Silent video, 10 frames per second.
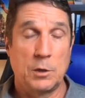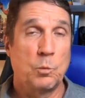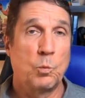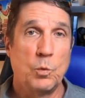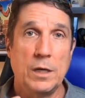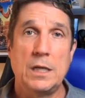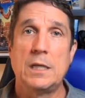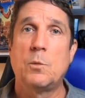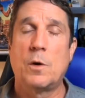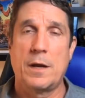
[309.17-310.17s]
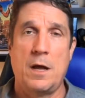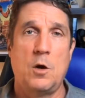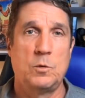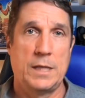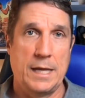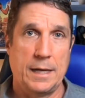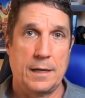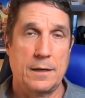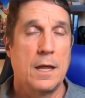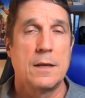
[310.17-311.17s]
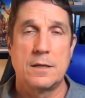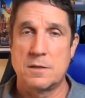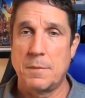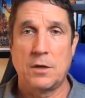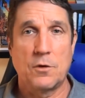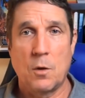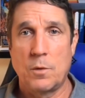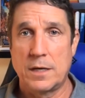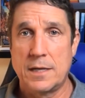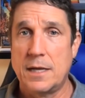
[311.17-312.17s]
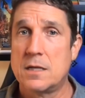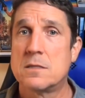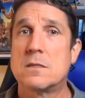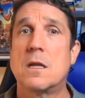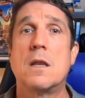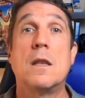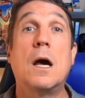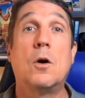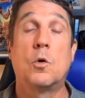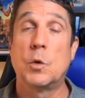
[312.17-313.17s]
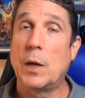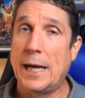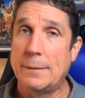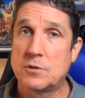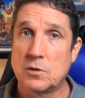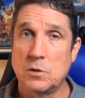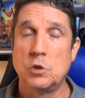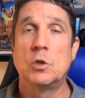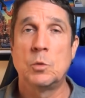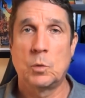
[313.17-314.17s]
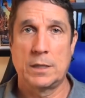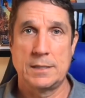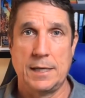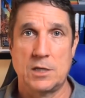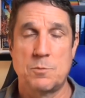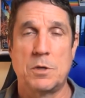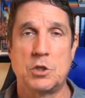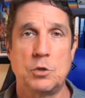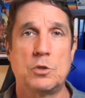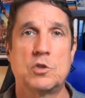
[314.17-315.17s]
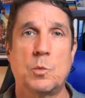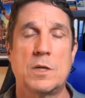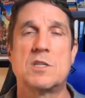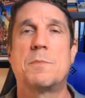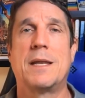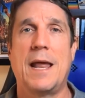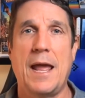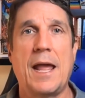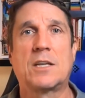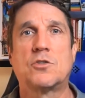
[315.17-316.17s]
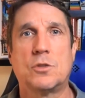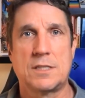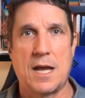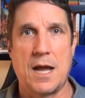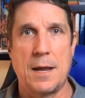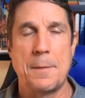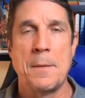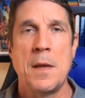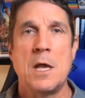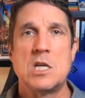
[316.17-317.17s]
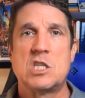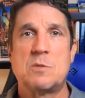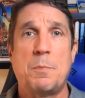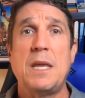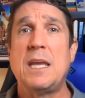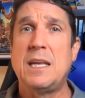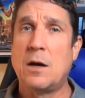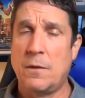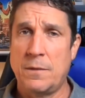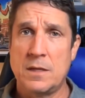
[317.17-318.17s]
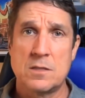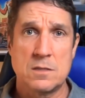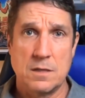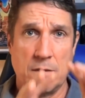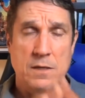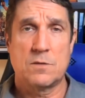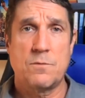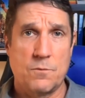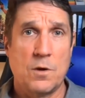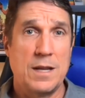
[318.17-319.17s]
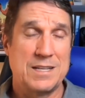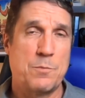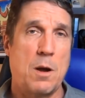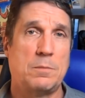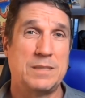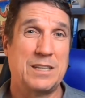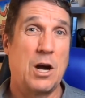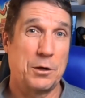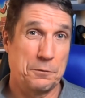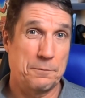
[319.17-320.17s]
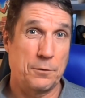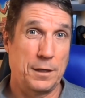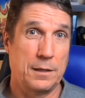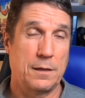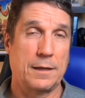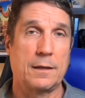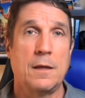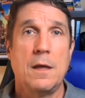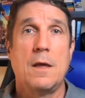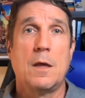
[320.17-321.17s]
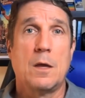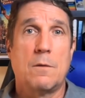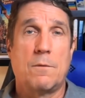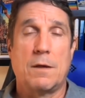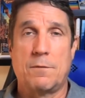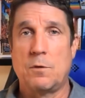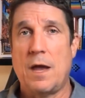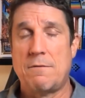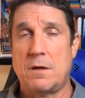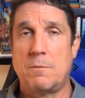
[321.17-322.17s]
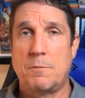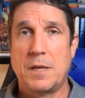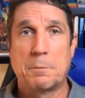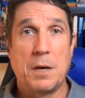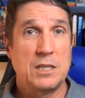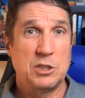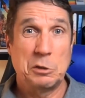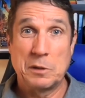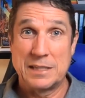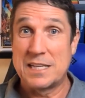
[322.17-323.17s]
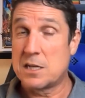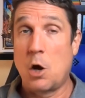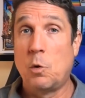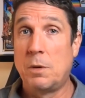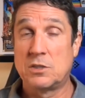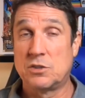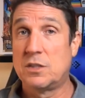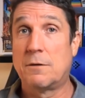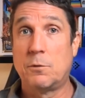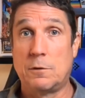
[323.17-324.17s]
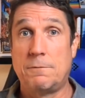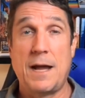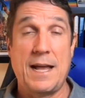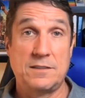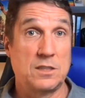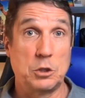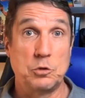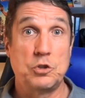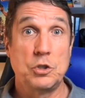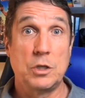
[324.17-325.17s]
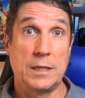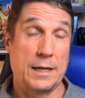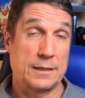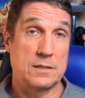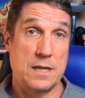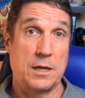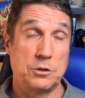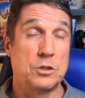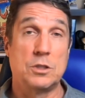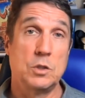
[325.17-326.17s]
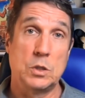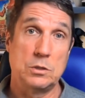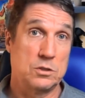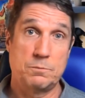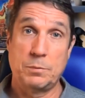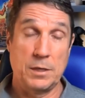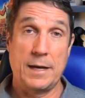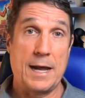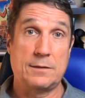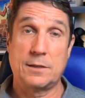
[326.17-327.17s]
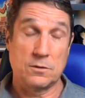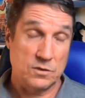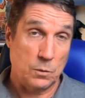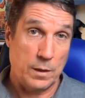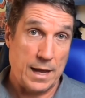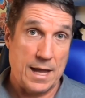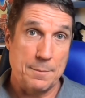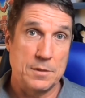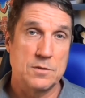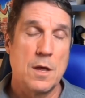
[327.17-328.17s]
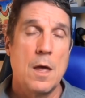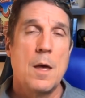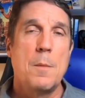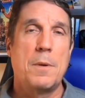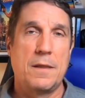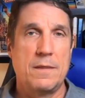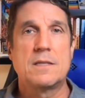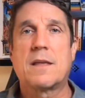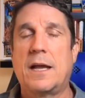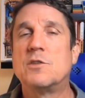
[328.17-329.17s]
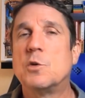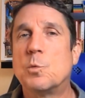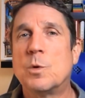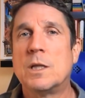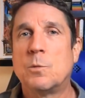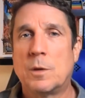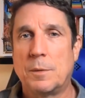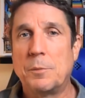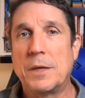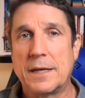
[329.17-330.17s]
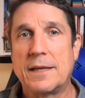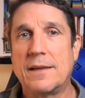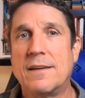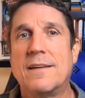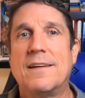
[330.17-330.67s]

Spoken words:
You really want to hone that in. Does it mean you don't want to test? No, you absolutely want to test, but you just want to spend extra time. Speed on this in this front is probably not your friend. Like, if you have a big budget, you can test a whole bunch of stuff real fast, and you should. Like, that's how you should do it. Just put it out there and see what happens. But in this case, you really want to be picky.